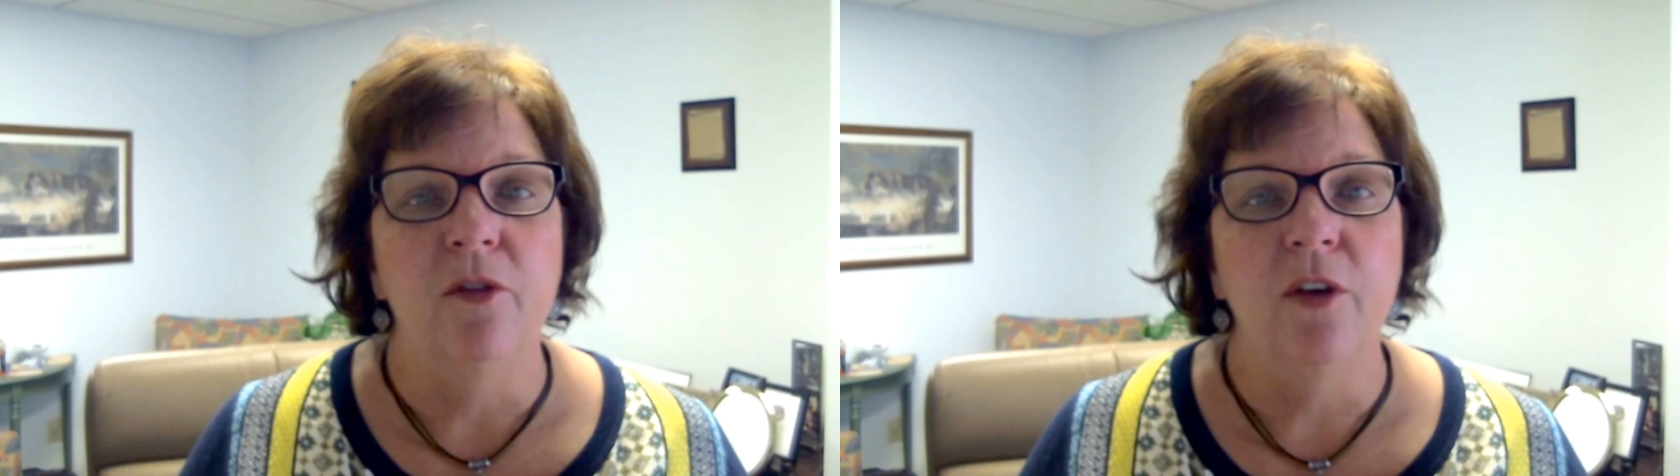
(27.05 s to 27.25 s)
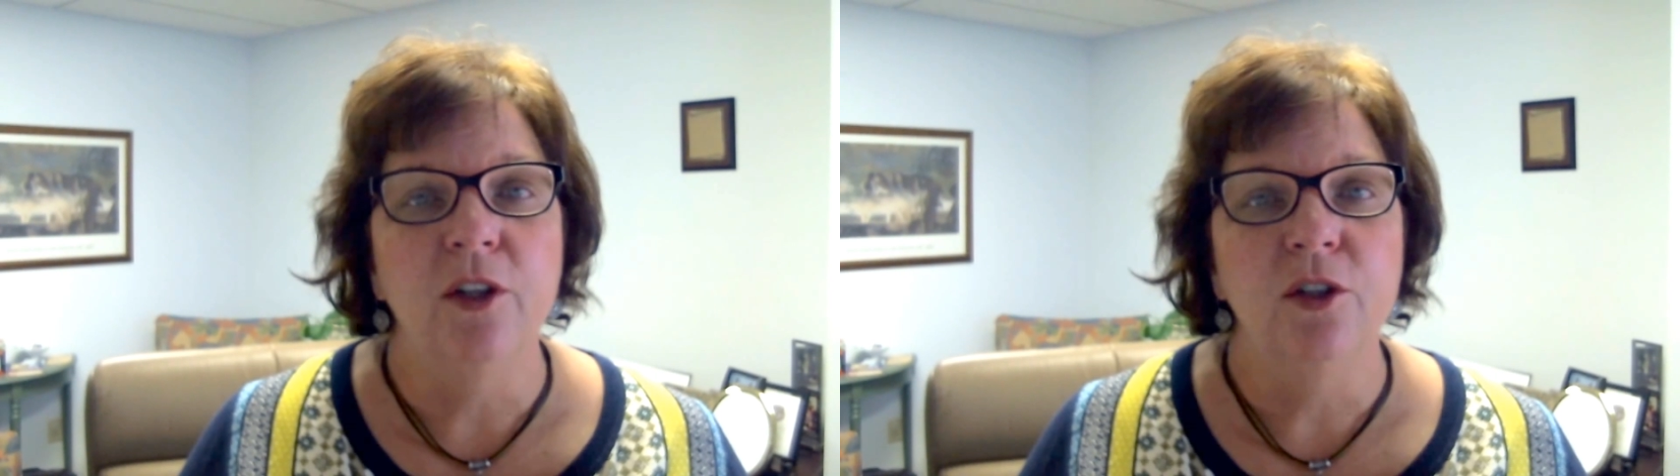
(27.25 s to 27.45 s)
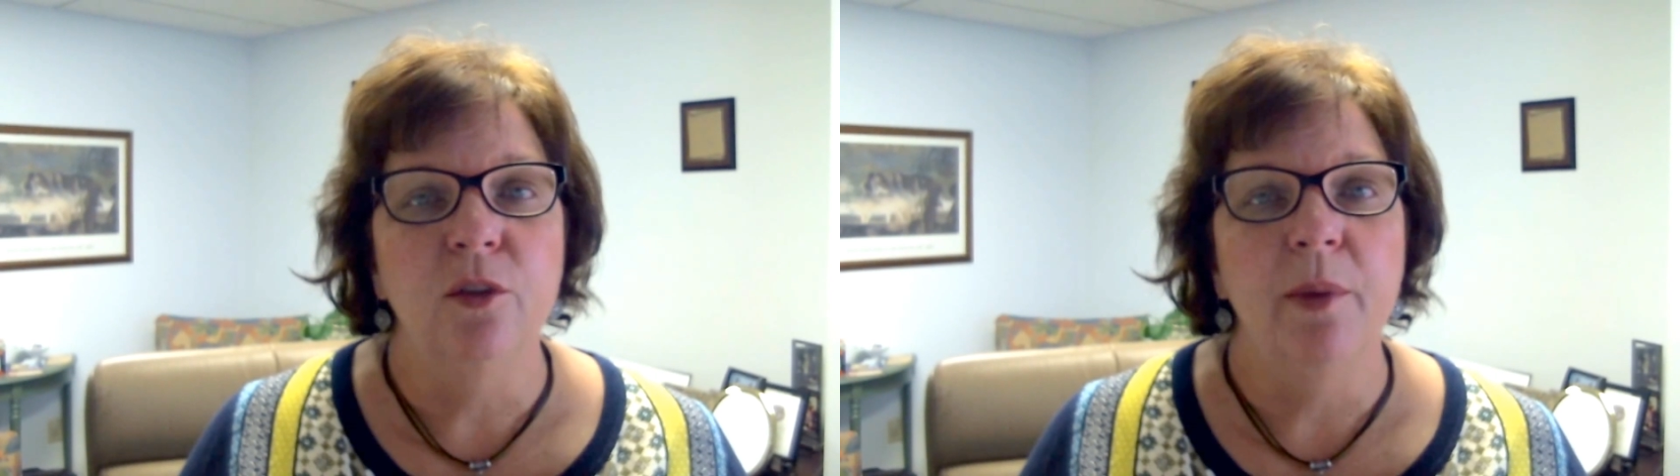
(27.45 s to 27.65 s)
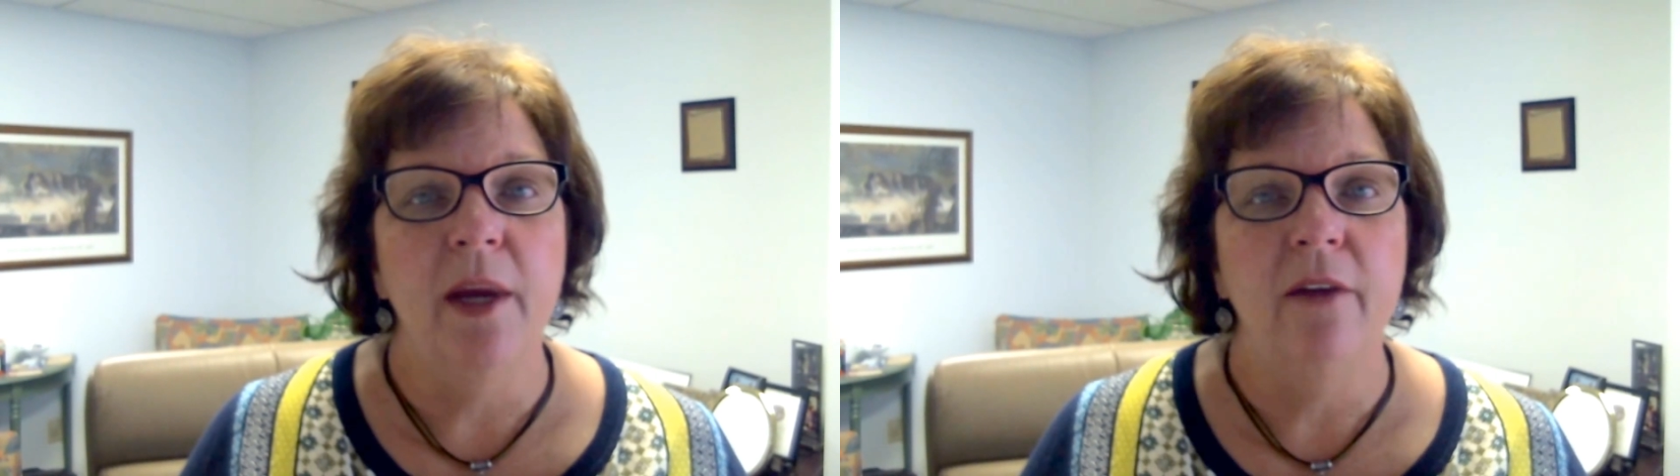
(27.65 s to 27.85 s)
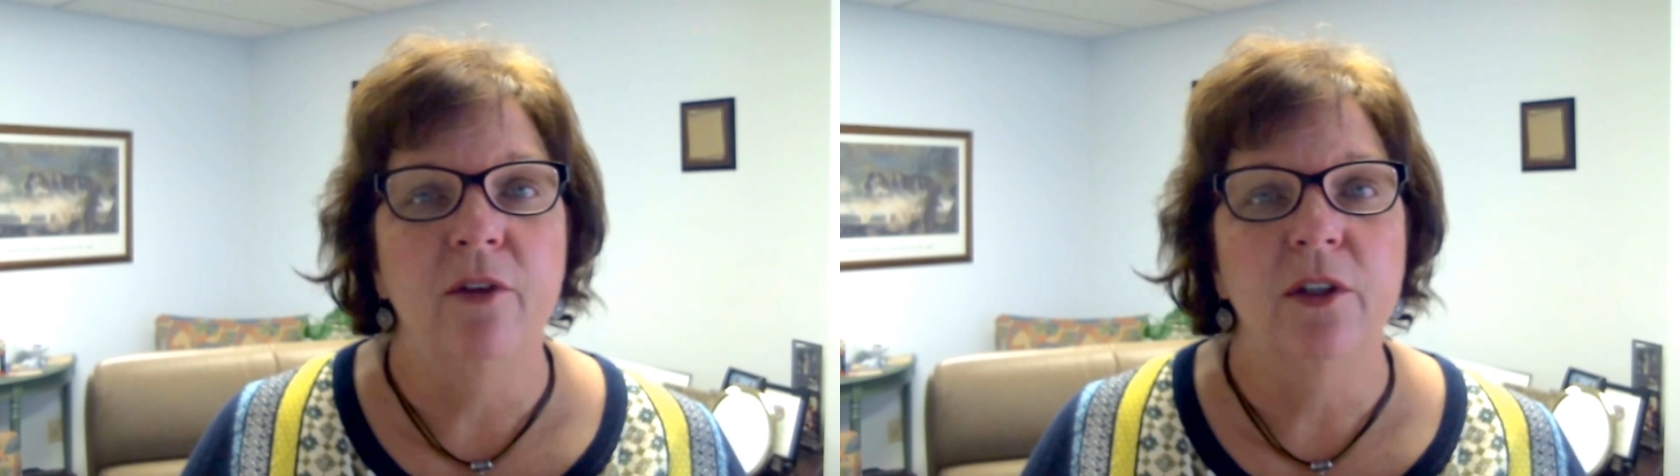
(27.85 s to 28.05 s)
functional
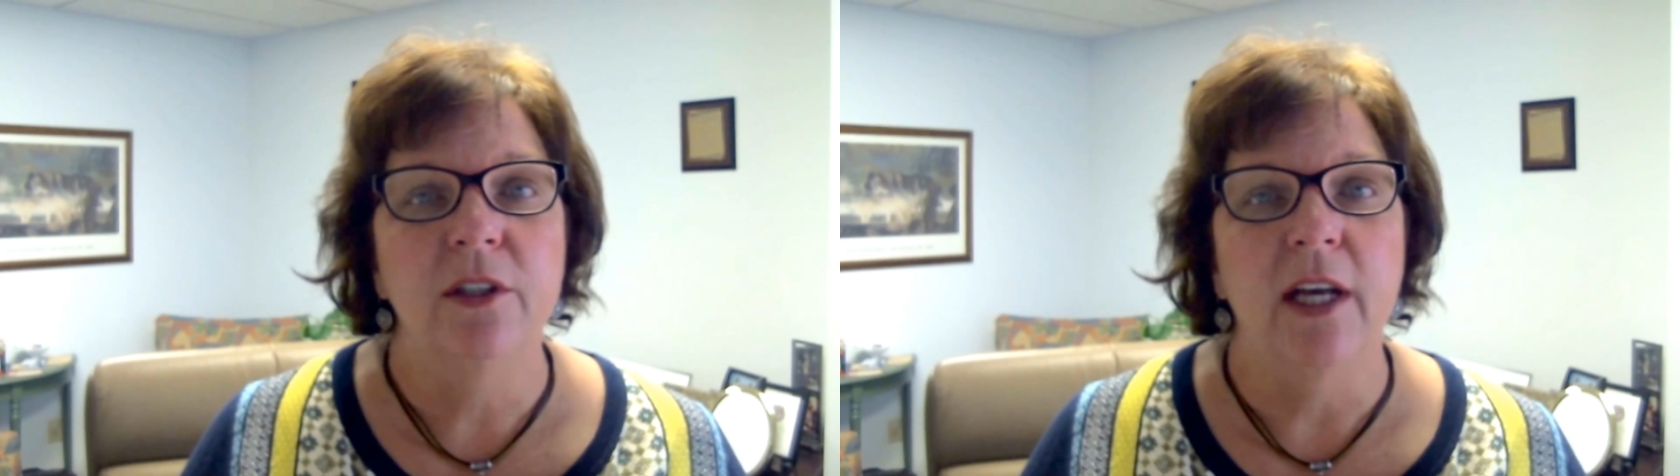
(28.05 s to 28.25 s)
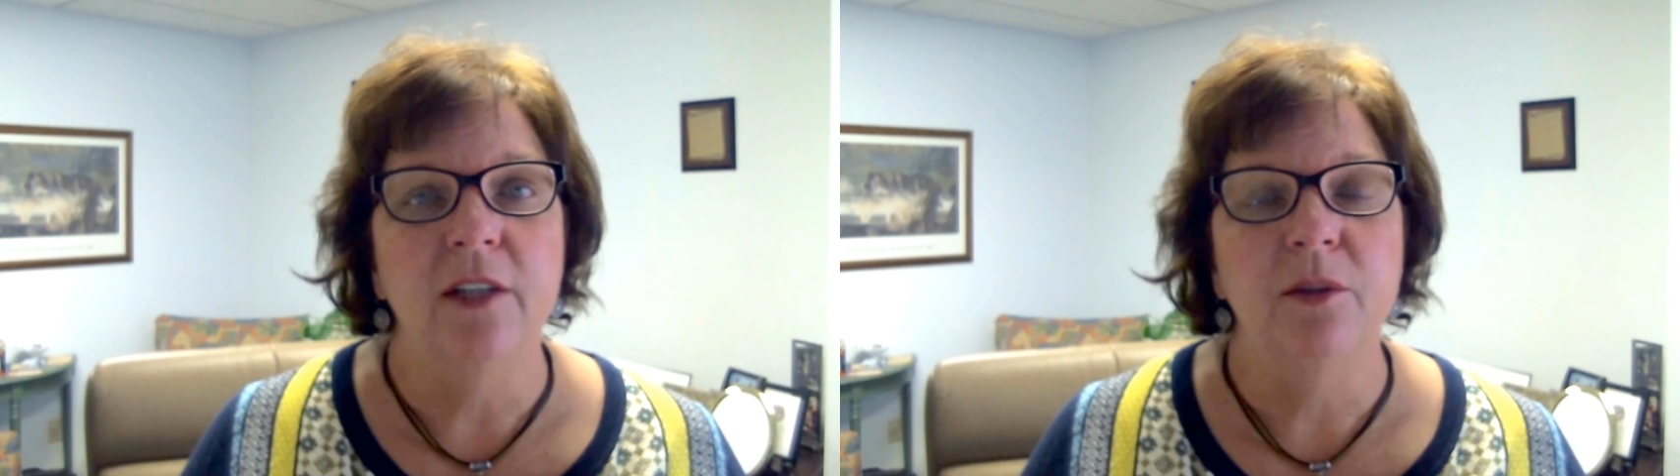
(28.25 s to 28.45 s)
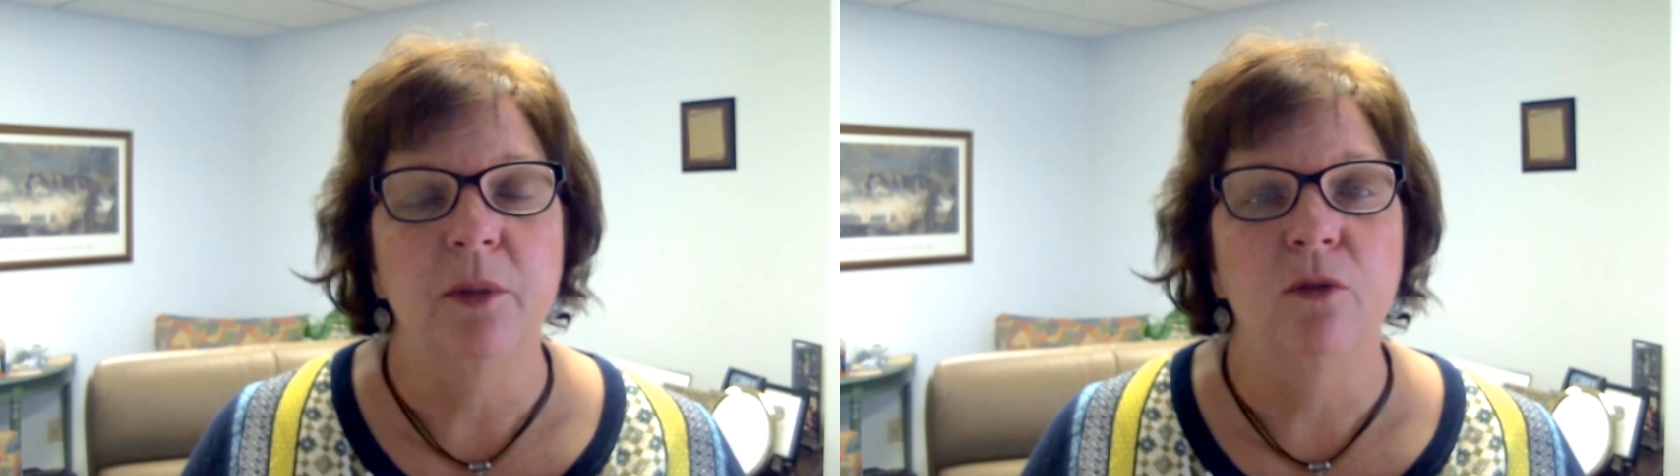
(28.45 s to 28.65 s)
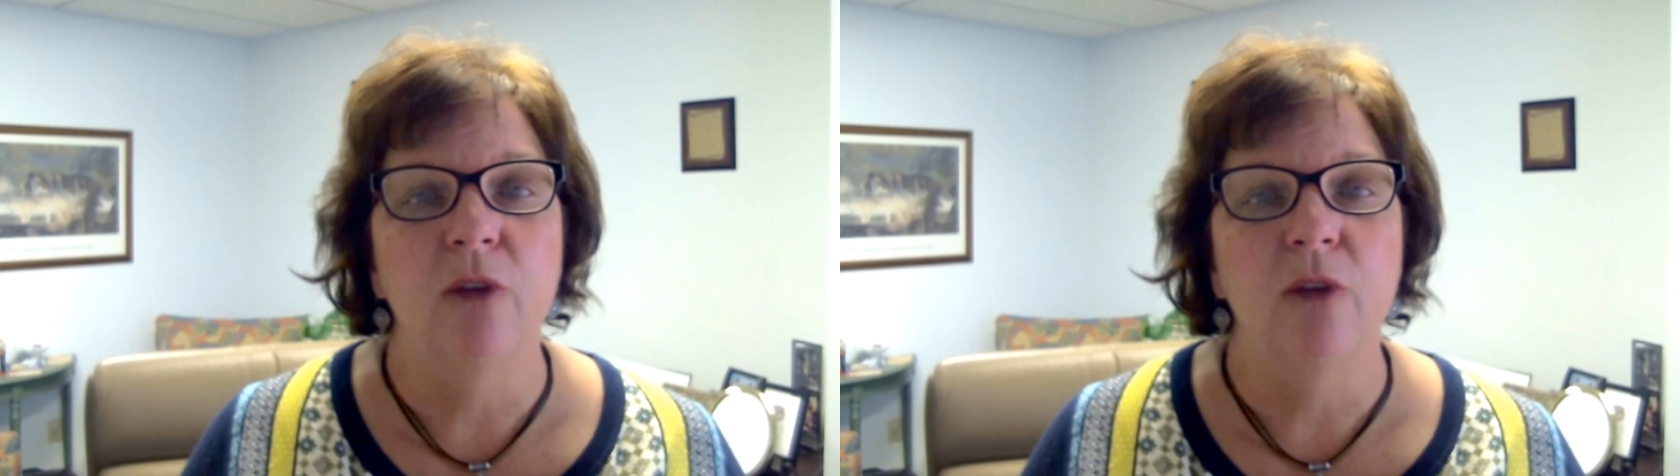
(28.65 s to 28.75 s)
behavior assessment